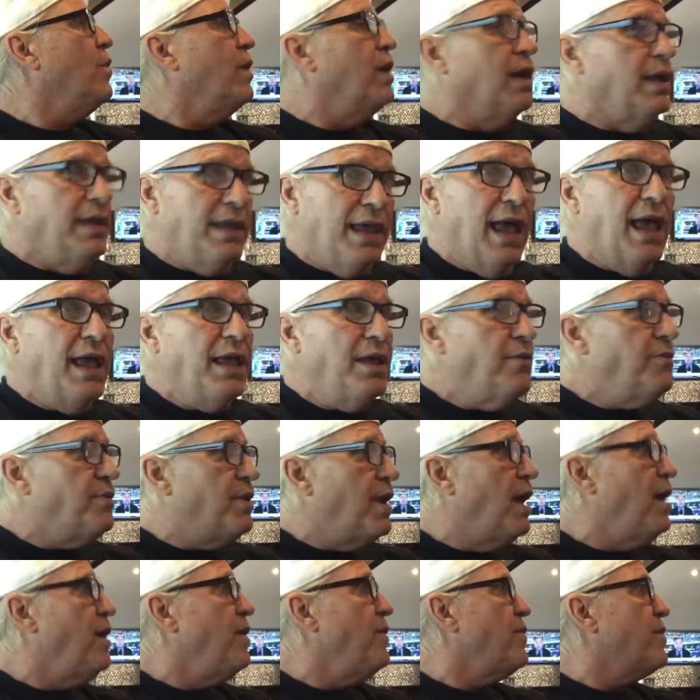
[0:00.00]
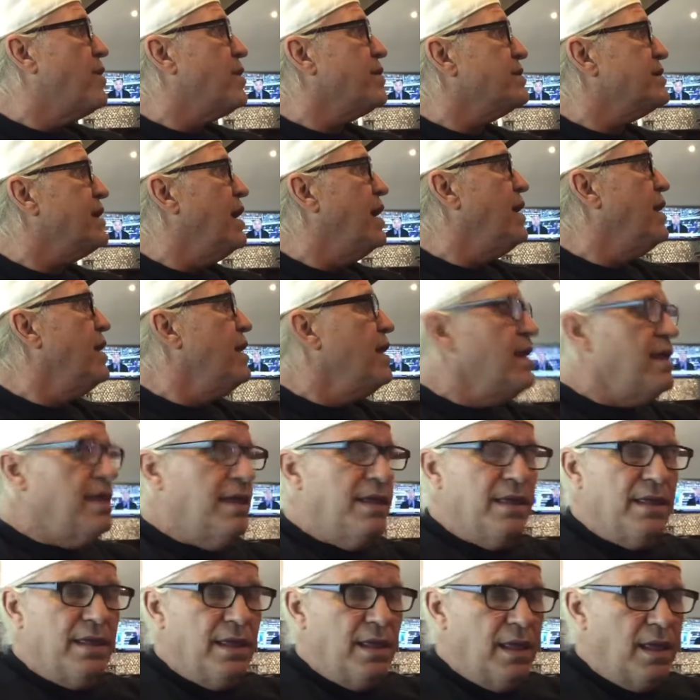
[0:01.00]
that. Well, yeah, you do. You can't eat because you're
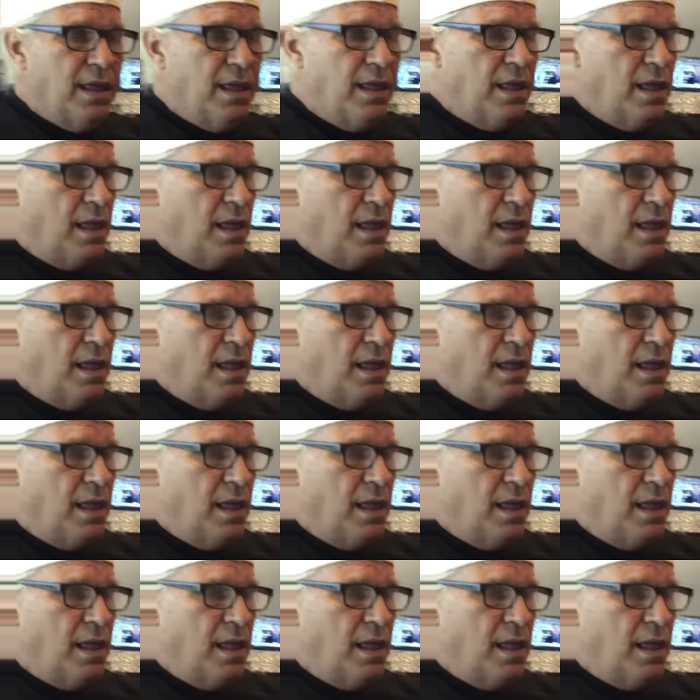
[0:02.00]
drinking